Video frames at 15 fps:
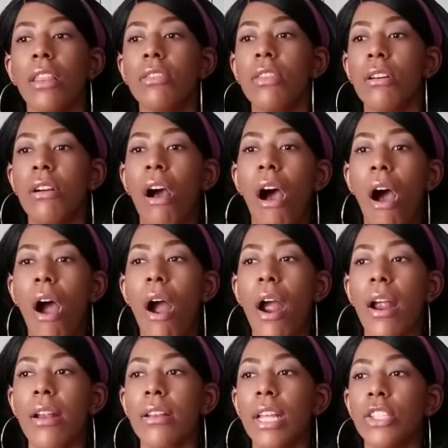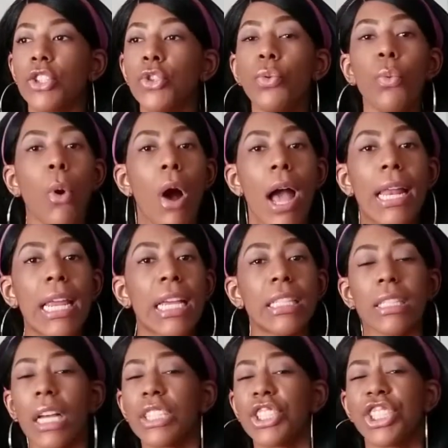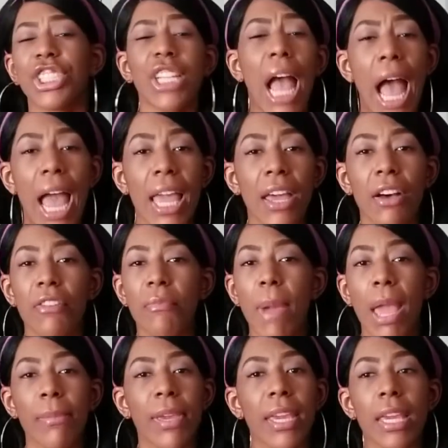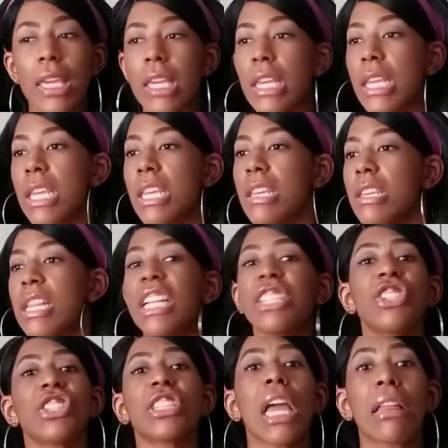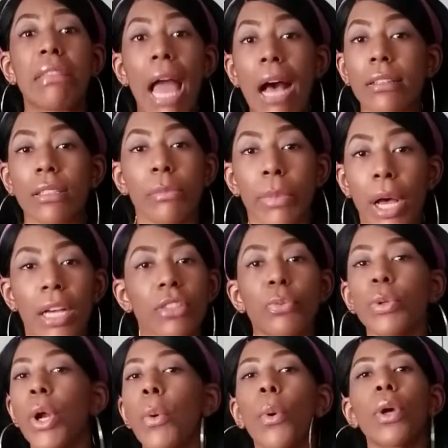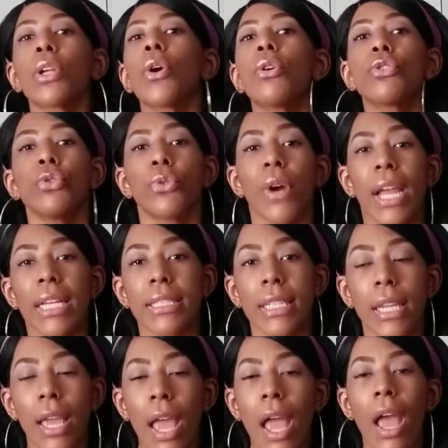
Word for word: the car that you want is a shy of maybe let's just say a thousand bucks we don't want to go too crazy